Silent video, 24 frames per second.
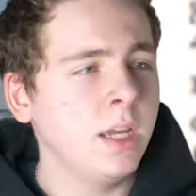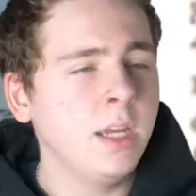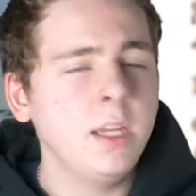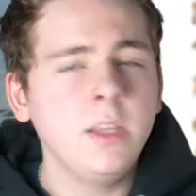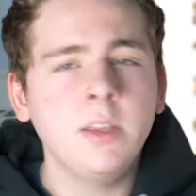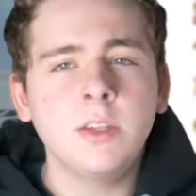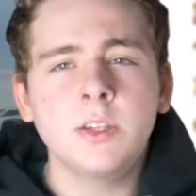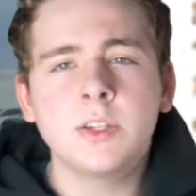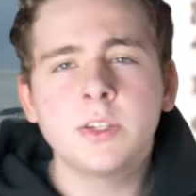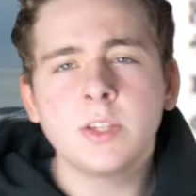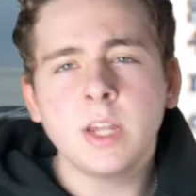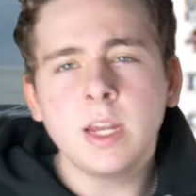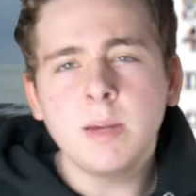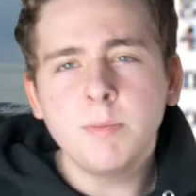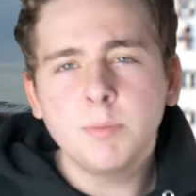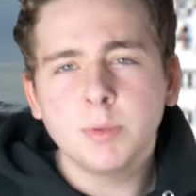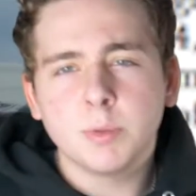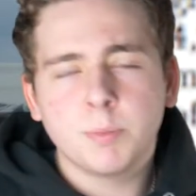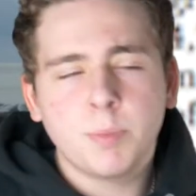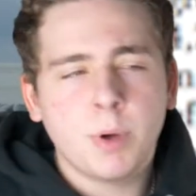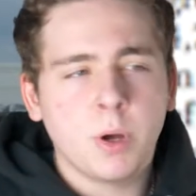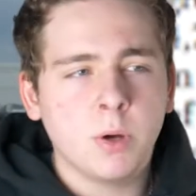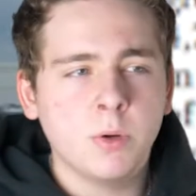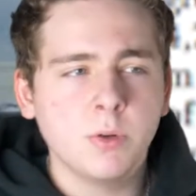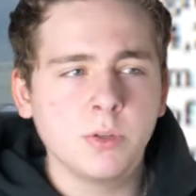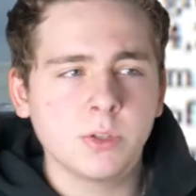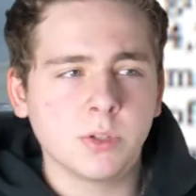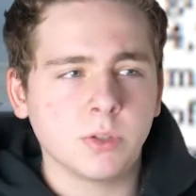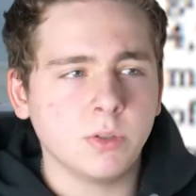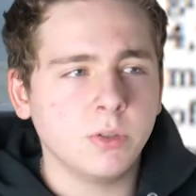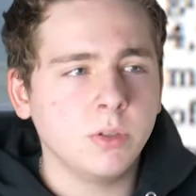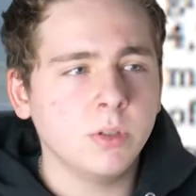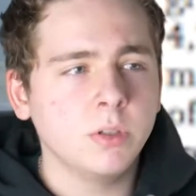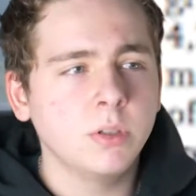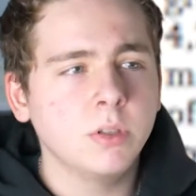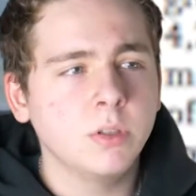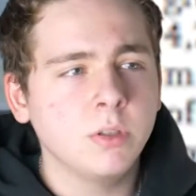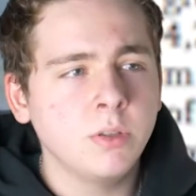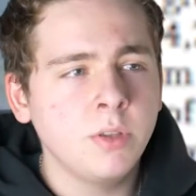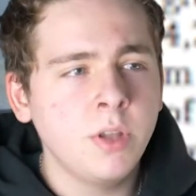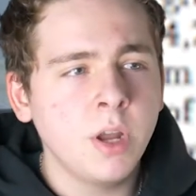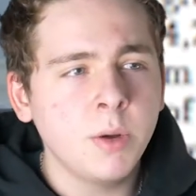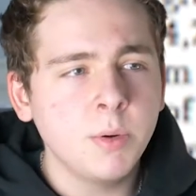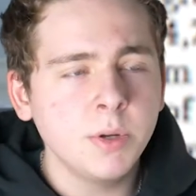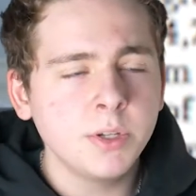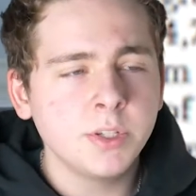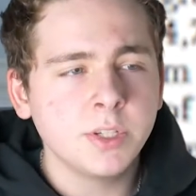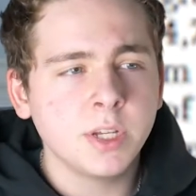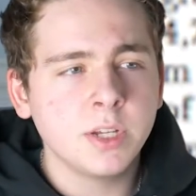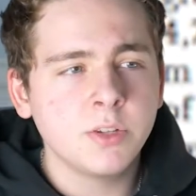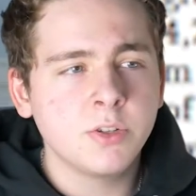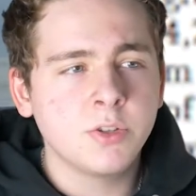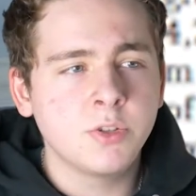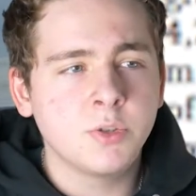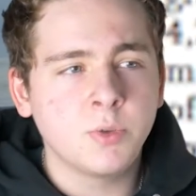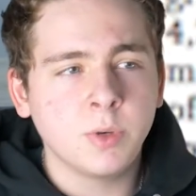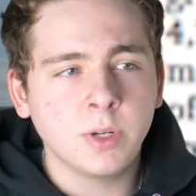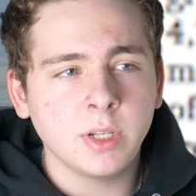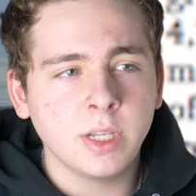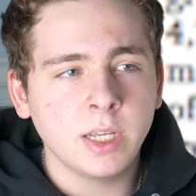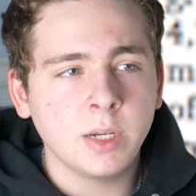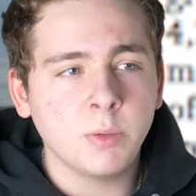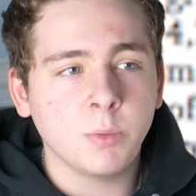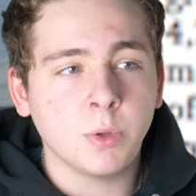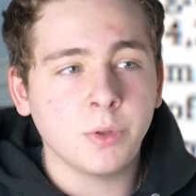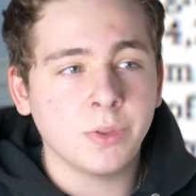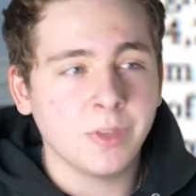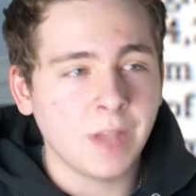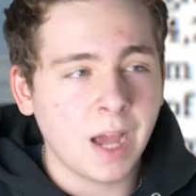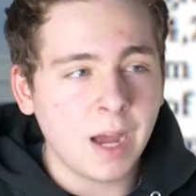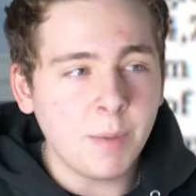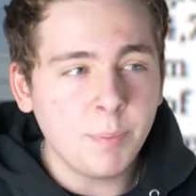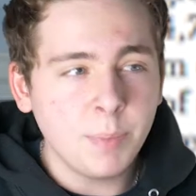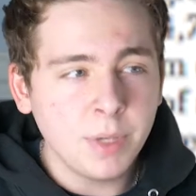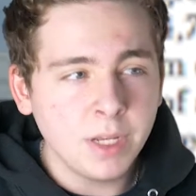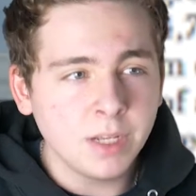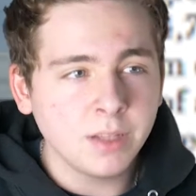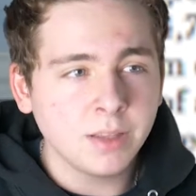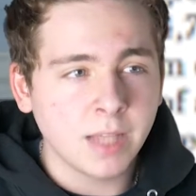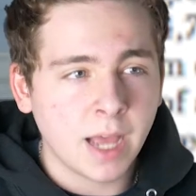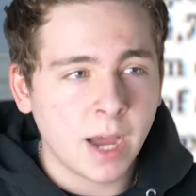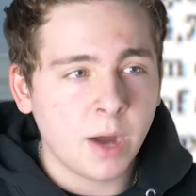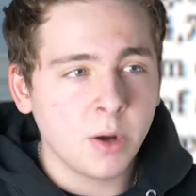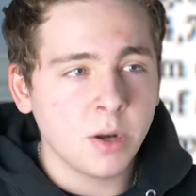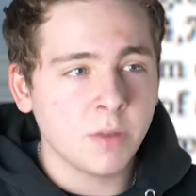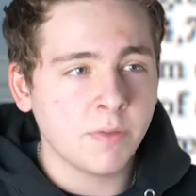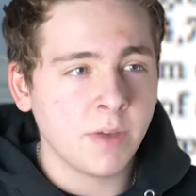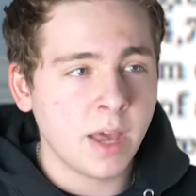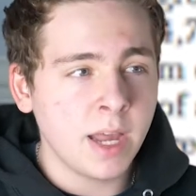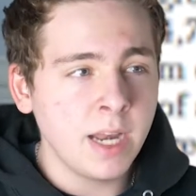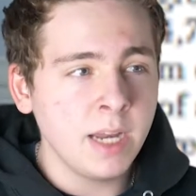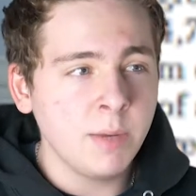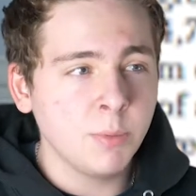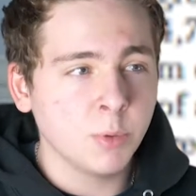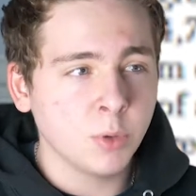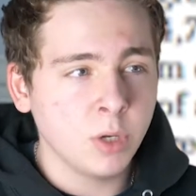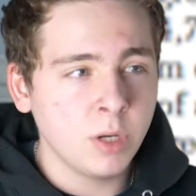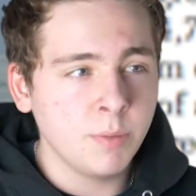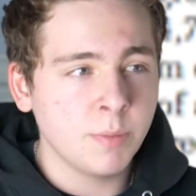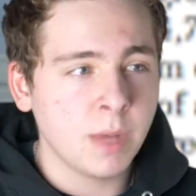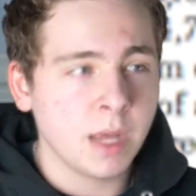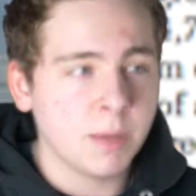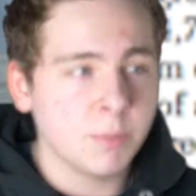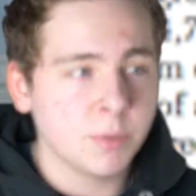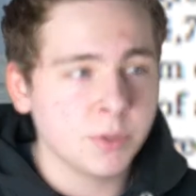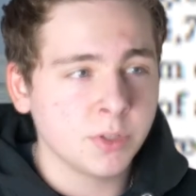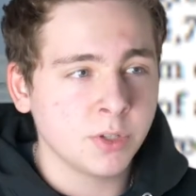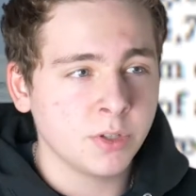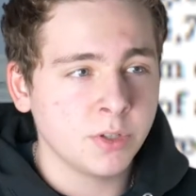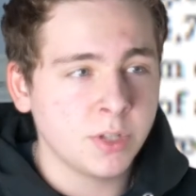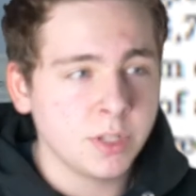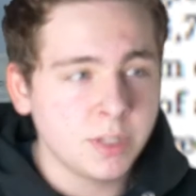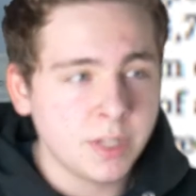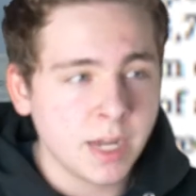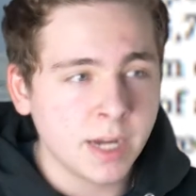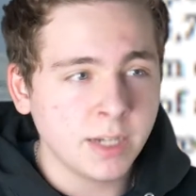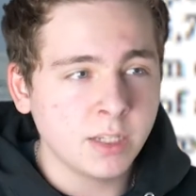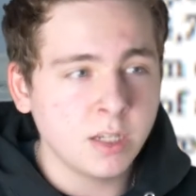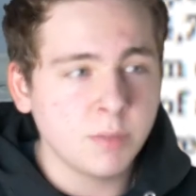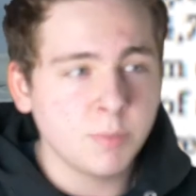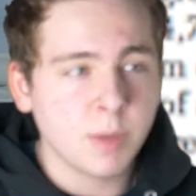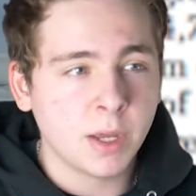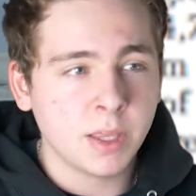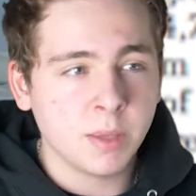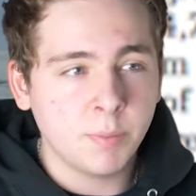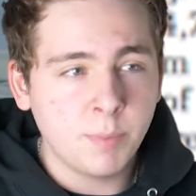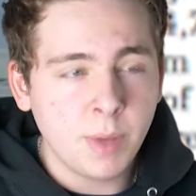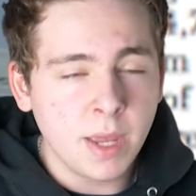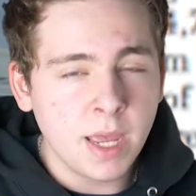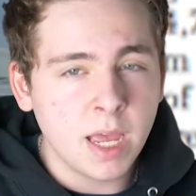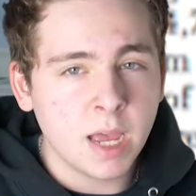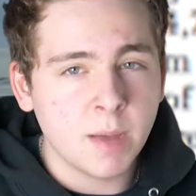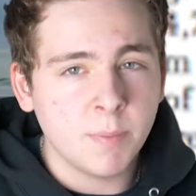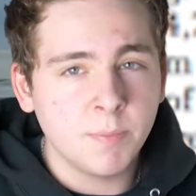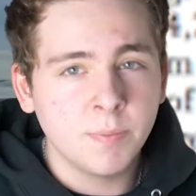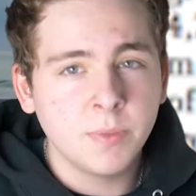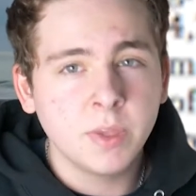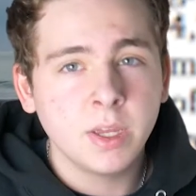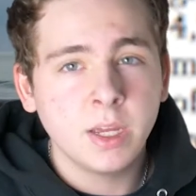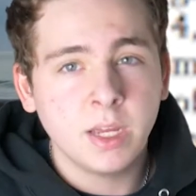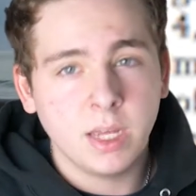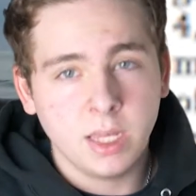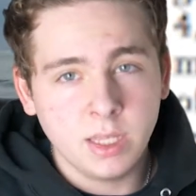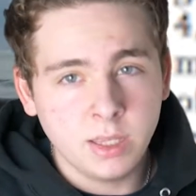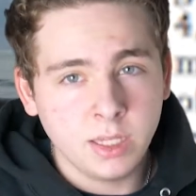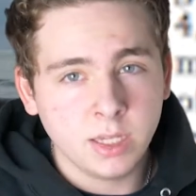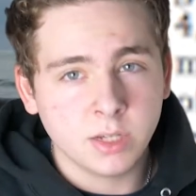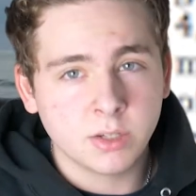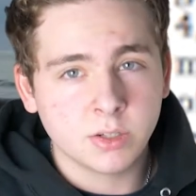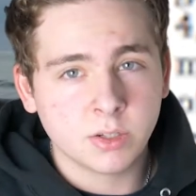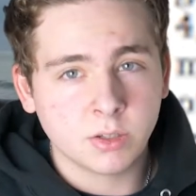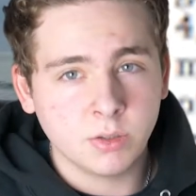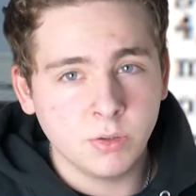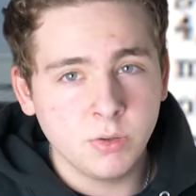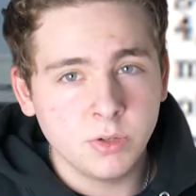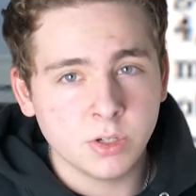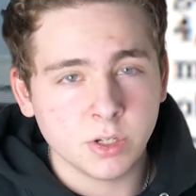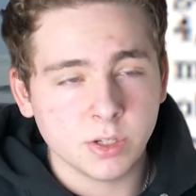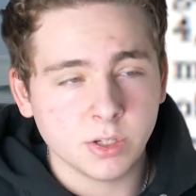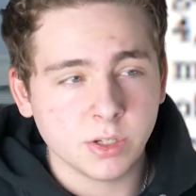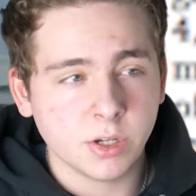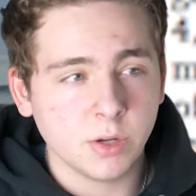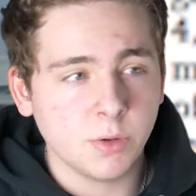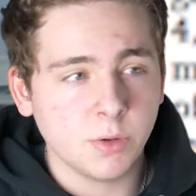In the same proposal, NOAA says drilling will not be allowed if any marine mammals are detected by the PAM in the exclusion